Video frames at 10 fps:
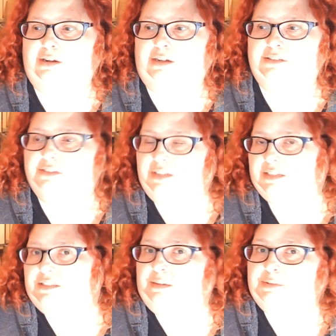I'll do that
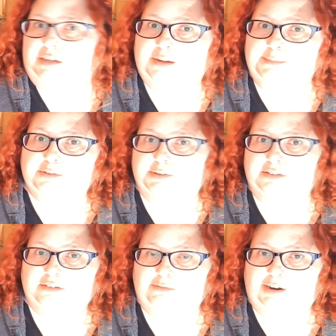sometimes, once
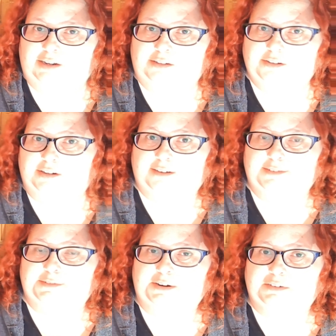in a while. Not
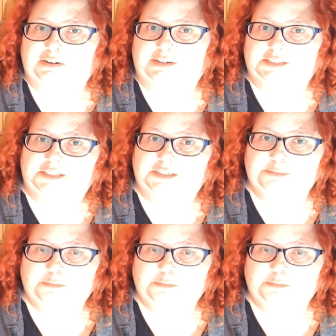everyone requests it.